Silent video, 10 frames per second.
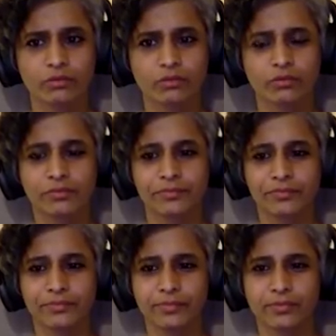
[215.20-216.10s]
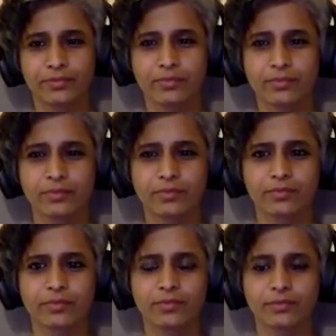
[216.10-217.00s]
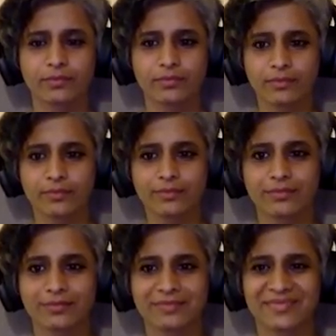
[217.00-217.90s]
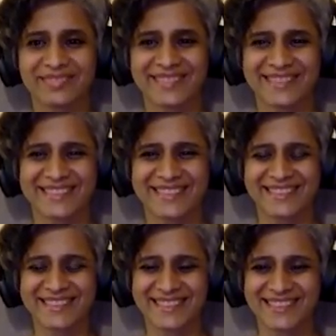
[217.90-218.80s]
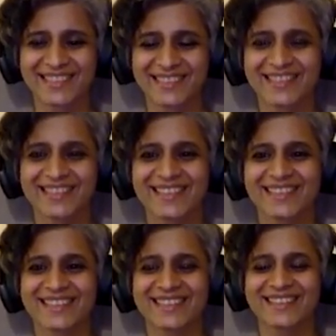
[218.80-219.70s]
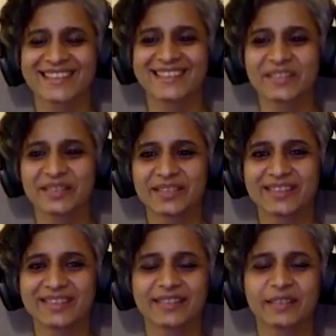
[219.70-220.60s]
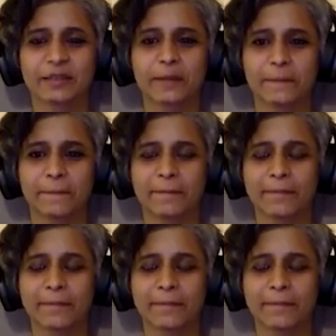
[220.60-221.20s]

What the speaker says: This person isn't speaking.